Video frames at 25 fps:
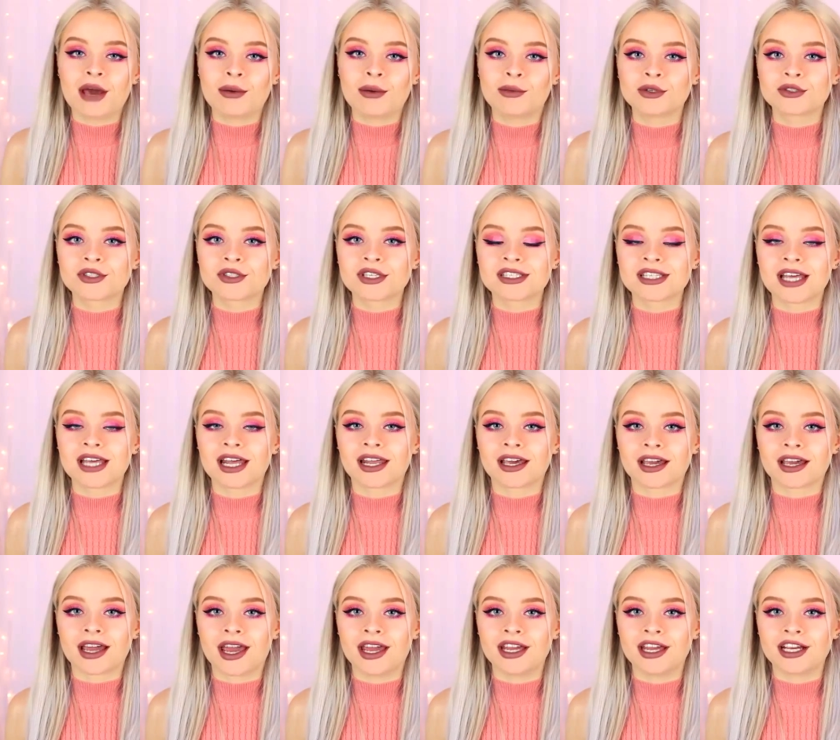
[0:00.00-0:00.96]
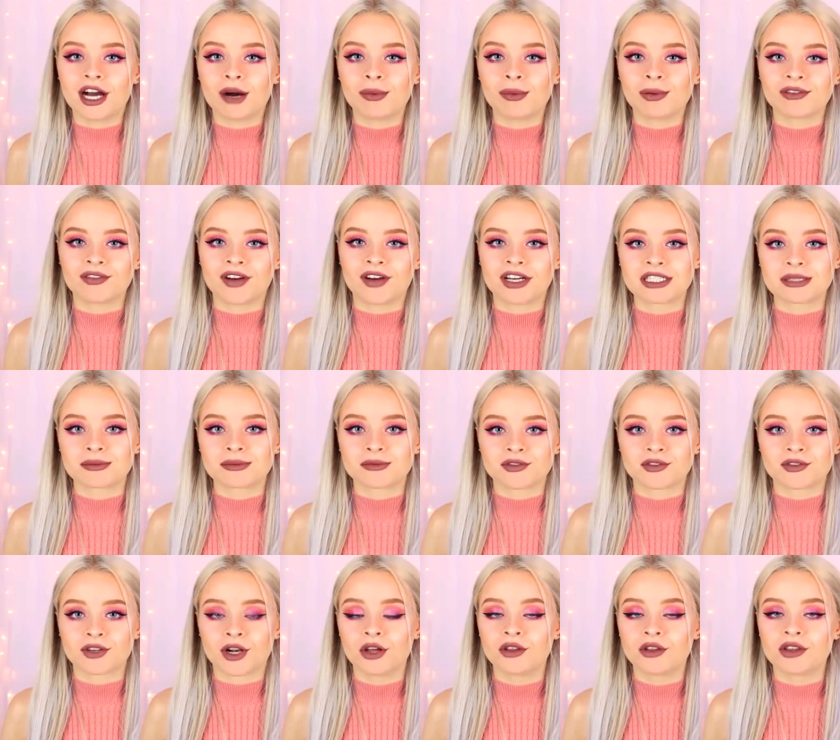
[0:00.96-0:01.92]
I'm also selling a couple of items
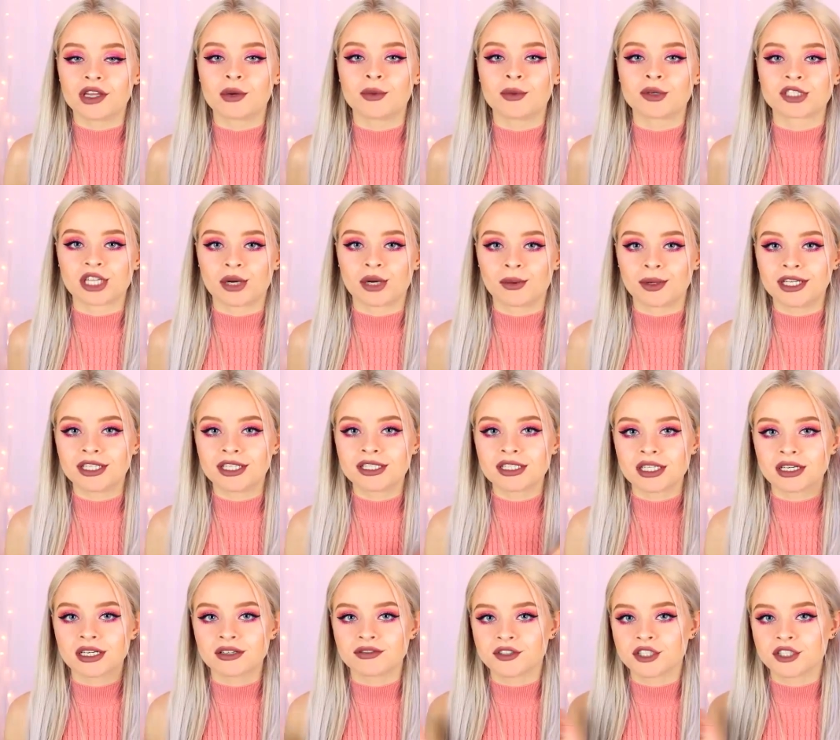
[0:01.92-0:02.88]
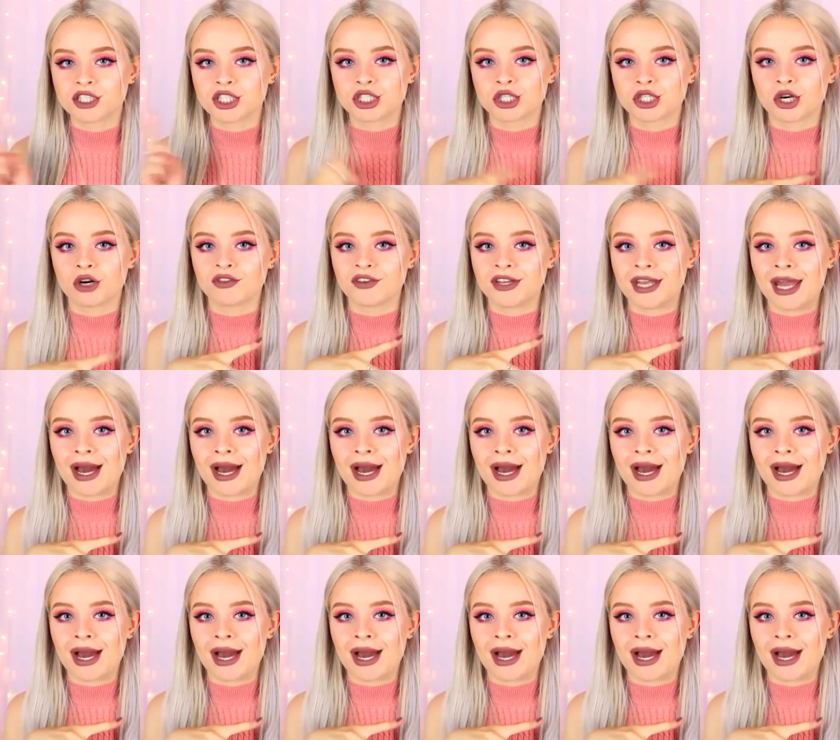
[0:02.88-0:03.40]
of clothing which I will insert footage of